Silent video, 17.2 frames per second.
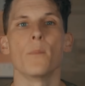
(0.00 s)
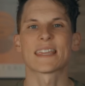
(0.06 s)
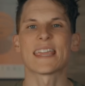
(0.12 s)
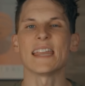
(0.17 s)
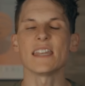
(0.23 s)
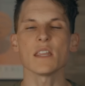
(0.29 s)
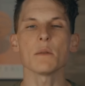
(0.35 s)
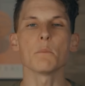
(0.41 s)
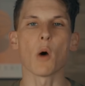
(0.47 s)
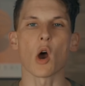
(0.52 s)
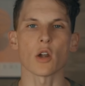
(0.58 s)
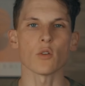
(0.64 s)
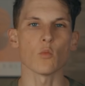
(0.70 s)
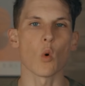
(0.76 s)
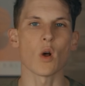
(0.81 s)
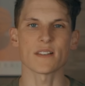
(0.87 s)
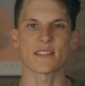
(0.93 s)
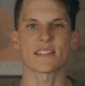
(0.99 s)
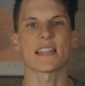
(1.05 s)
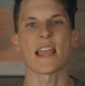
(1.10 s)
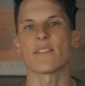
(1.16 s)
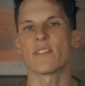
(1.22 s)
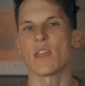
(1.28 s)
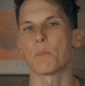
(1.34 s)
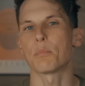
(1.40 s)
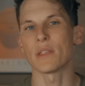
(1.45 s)
Kenyon Martin once
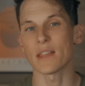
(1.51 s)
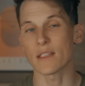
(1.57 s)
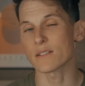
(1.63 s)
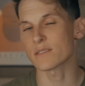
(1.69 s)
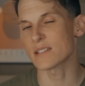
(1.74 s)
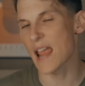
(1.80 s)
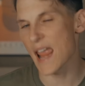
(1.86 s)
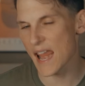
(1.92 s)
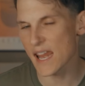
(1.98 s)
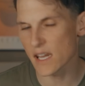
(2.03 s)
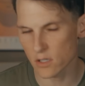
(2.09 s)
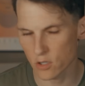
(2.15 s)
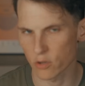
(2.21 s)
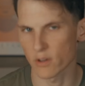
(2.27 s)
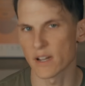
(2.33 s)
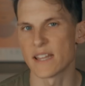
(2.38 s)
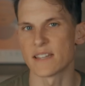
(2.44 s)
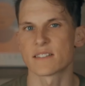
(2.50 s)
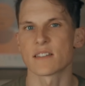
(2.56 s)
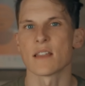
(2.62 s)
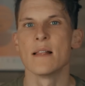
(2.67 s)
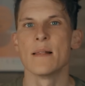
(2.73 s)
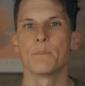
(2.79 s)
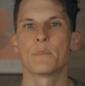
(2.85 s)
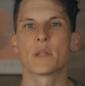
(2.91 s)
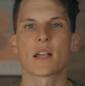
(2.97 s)
said that players hate Chris
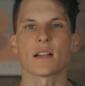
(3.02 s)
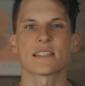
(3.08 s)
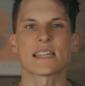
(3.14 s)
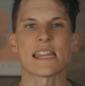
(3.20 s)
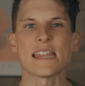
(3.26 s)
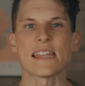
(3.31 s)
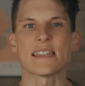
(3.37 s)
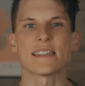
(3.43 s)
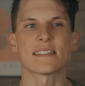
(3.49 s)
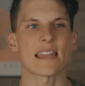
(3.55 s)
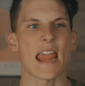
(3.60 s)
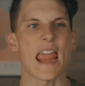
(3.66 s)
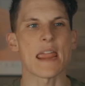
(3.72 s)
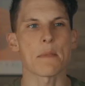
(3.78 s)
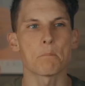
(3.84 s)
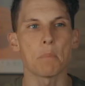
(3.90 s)
because he is a